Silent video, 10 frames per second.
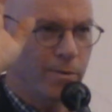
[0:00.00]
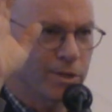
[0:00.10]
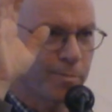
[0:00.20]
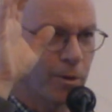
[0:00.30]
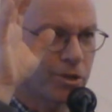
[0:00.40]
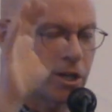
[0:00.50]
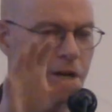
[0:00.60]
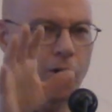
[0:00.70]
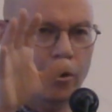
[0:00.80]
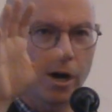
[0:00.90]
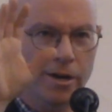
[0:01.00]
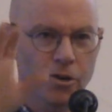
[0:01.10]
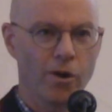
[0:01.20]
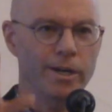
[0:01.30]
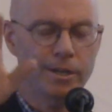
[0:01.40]
he was supposed to go
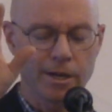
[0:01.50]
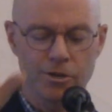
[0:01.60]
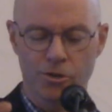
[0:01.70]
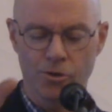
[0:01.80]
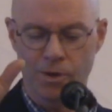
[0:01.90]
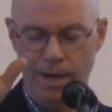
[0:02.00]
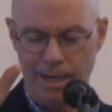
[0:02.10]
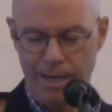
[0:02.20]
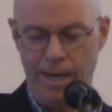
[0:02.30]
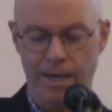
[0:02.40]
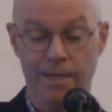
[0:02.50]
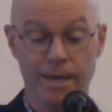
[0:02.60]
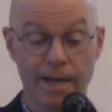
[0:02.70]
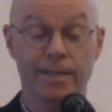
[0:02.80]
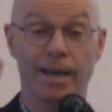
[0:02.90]
anoint a new king,
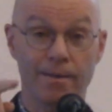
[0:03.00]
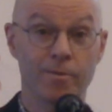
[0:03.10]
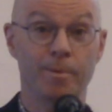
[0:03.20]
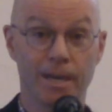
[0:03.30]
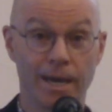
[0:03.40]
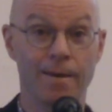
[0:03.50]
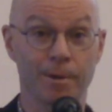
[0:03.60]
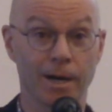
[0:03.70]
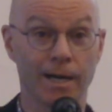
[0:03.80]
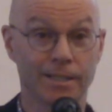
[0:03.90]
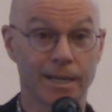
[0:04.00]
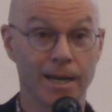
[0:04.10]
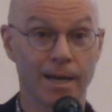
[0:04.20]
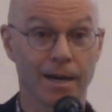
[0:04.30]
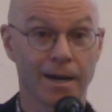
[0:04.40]
yet David became God's
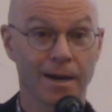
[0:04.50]
king.